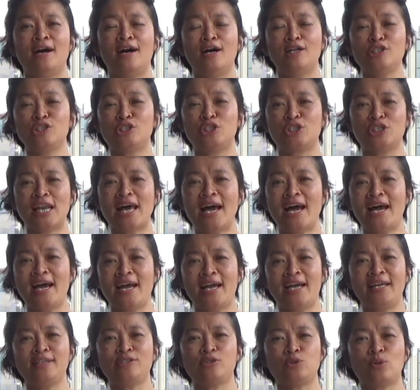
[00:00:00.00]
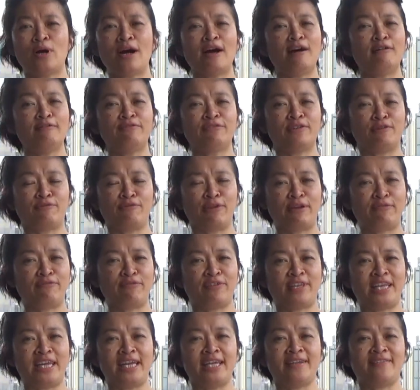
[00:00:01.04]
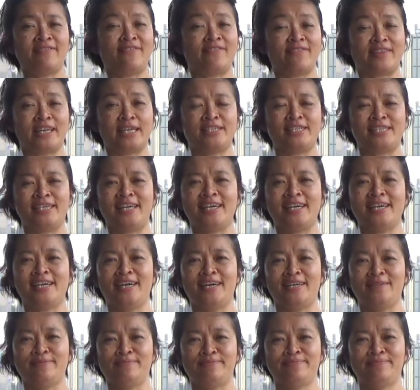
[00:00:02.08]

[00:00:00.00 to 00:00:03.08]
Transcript: on July 12th to 15th this year.